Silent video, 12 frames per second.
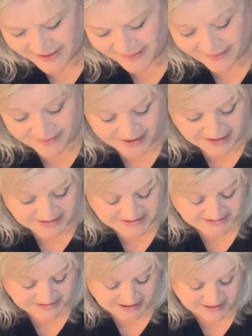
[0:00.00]
that I
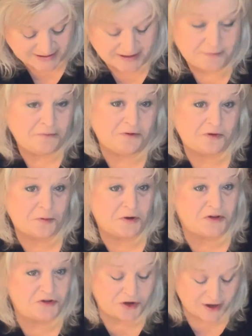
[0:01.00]
decided it was
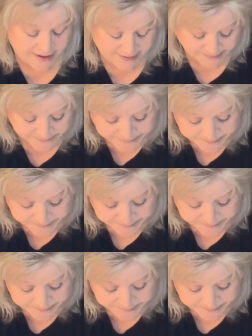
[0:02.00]
worth trying.